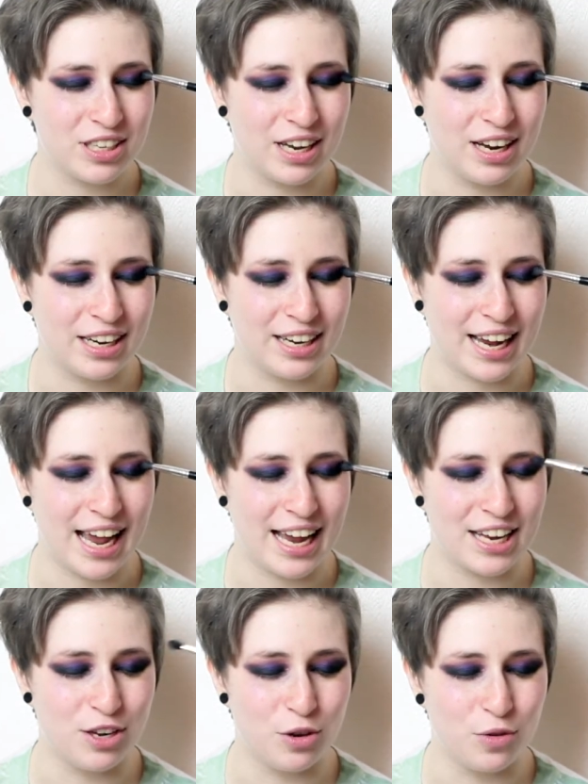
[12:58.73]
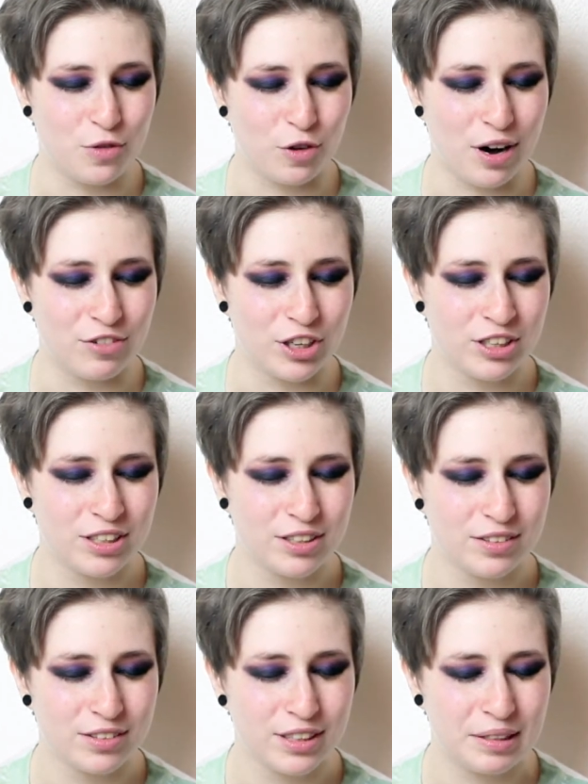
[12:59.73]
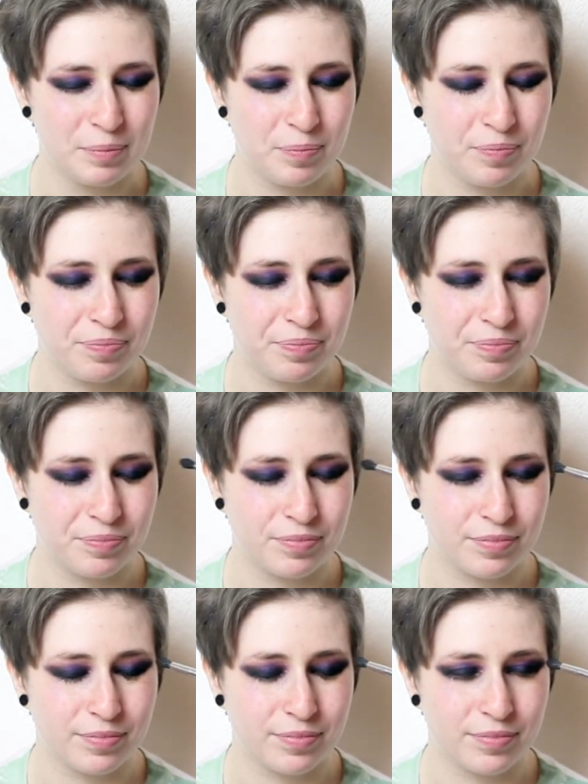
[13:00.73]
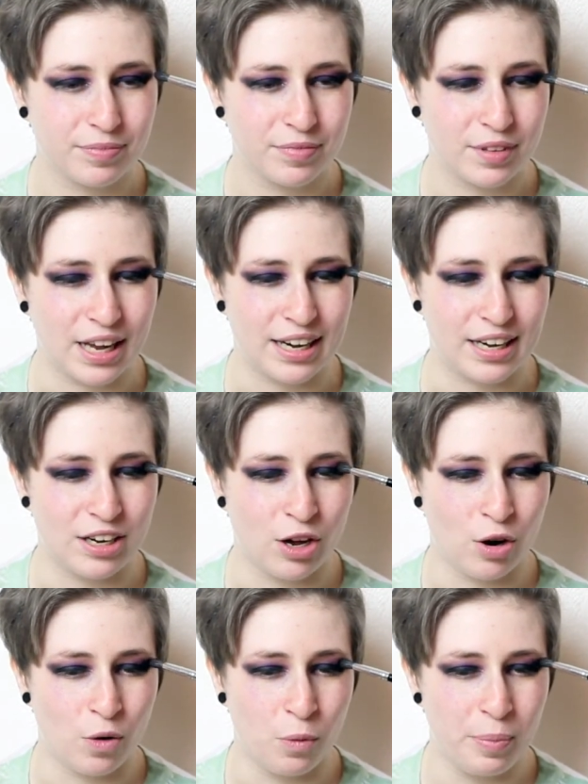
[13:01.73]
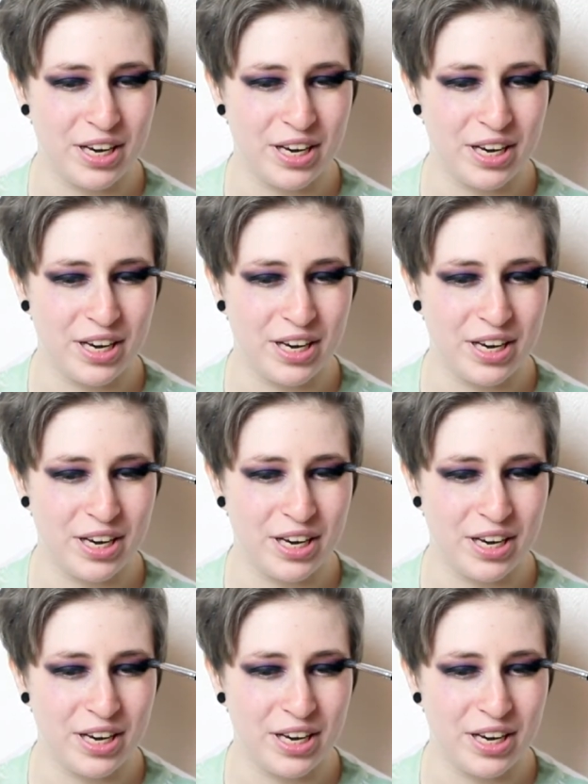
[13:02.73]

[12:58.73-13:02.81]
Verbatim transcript: like, and then they hate you forever. I remember that. And then the whole